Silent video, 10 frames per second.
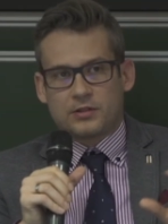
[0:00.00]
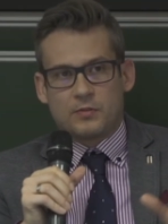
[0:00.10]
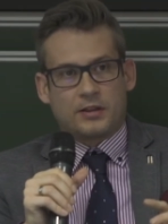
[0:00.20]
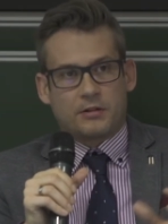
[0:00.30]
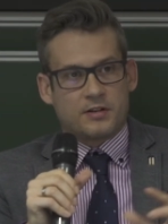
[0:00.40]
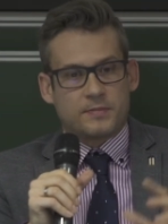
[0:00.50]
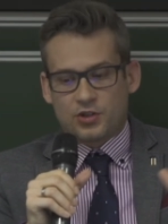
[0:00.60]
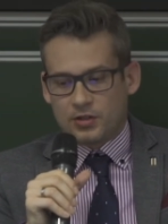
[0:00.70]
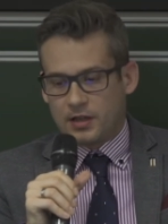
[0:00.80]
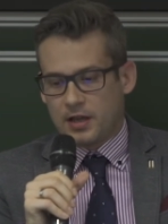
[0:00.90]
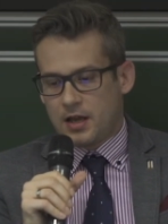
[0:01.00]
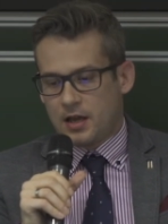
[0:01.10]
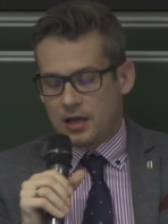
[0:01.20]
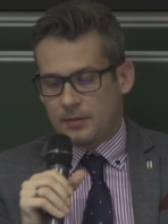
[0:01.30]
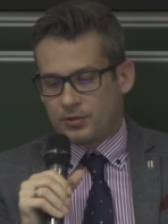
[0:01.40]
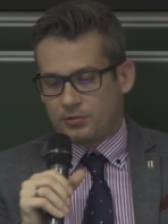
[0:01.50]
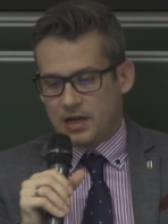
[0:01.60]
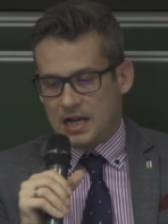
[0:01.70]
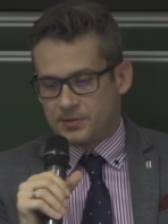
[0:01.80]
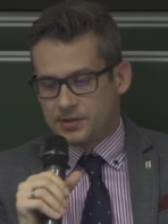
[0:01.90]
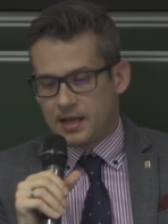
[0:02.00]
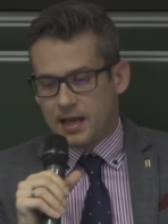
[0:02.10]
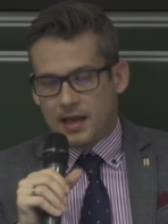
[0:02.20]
humanitarian admission programs.